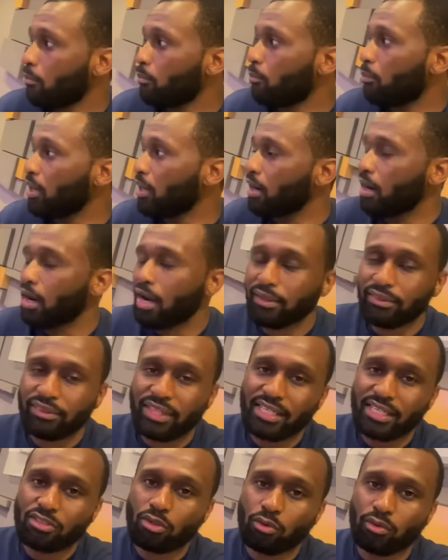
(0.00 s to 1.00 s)
But
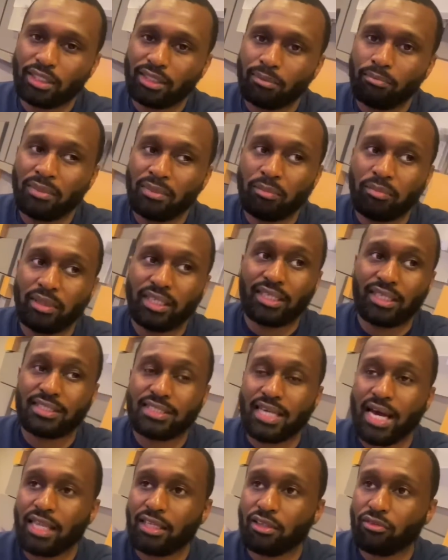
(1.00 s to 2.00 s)
that's only me being
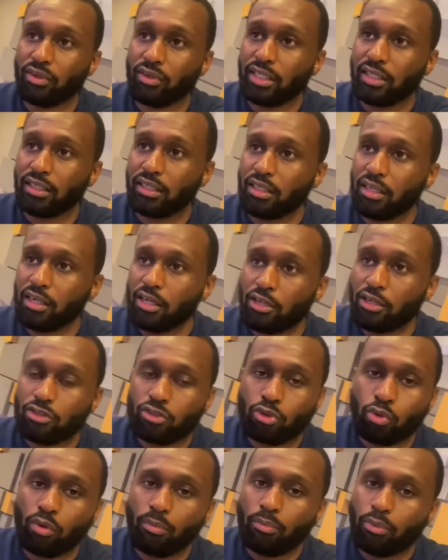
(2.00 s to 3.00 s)
tolerated
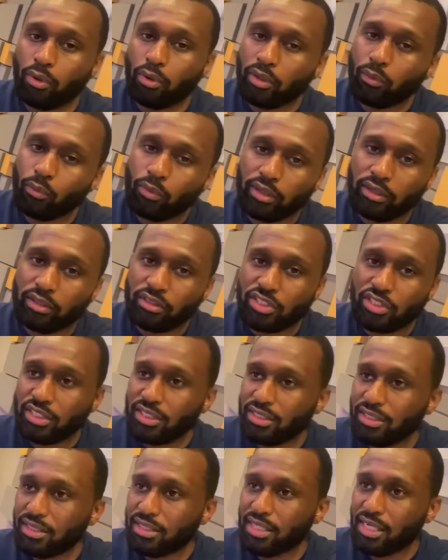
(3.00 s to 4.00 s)
to a point where she
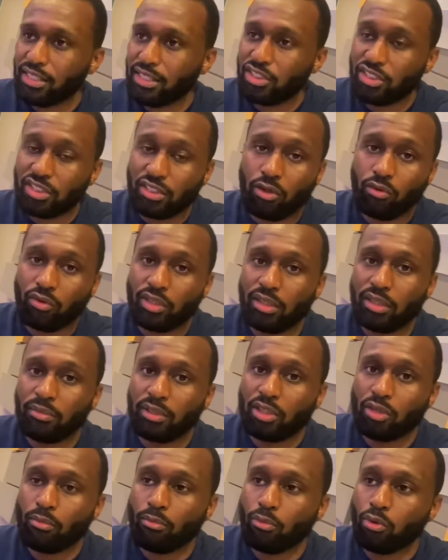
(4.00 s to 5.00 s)
decides she don't need me
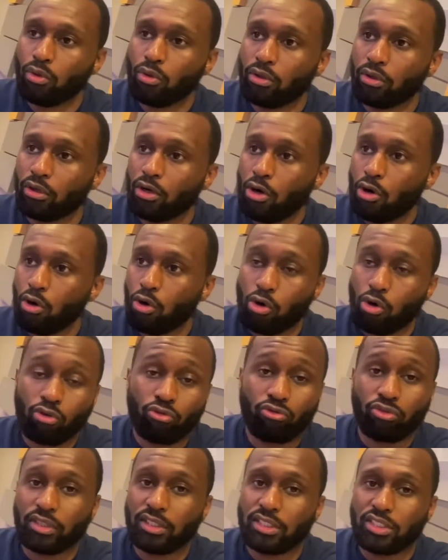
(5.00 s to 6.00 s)
no more, or
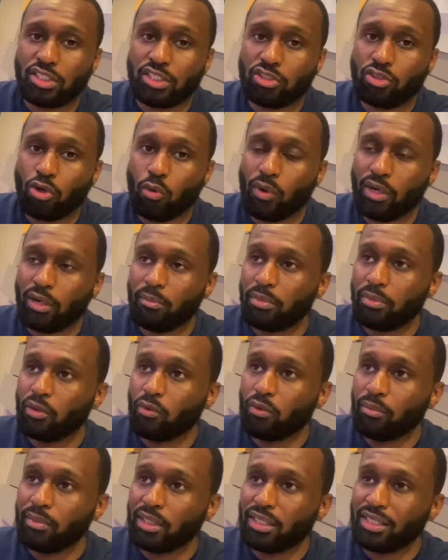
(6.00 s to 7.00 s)
really just don't want to be
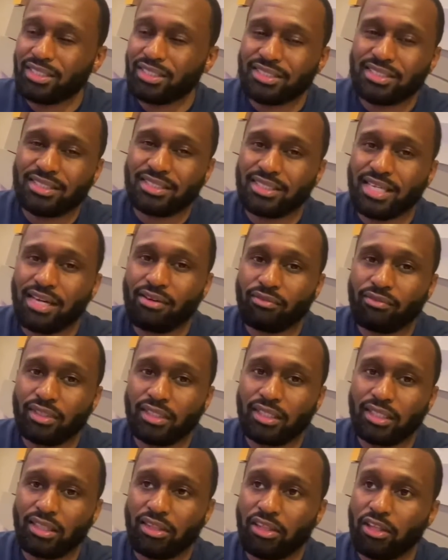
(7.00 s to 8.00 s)
with me because she's not
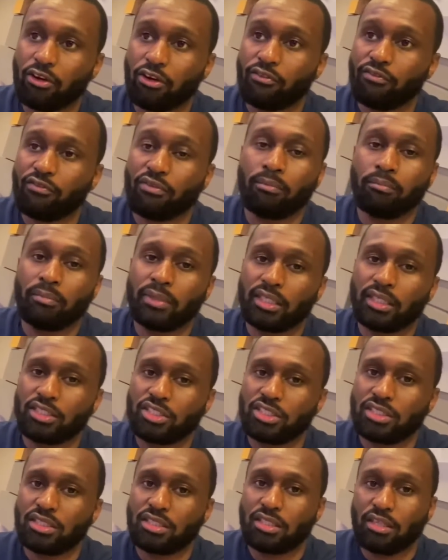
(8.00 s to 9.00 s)
really there for me.
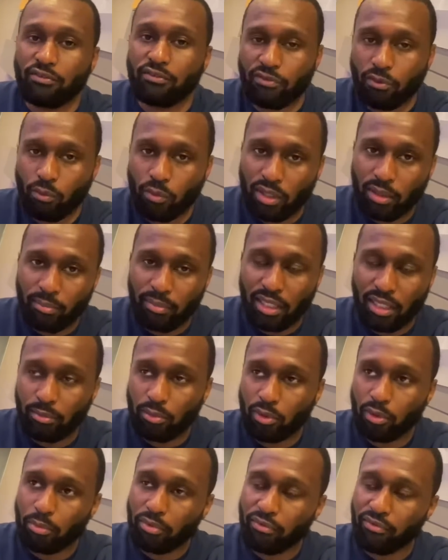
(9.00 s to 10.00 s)
She's there for what I'm able
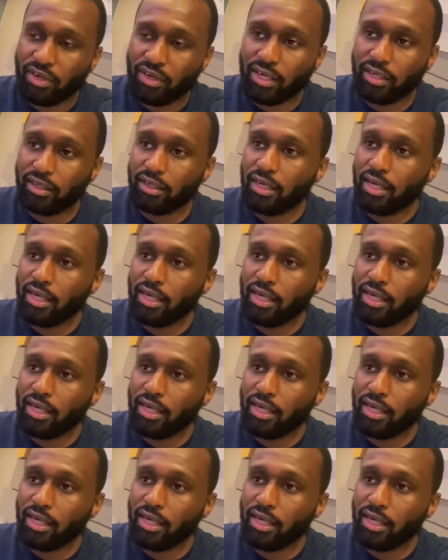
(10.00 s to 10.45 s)
to provide.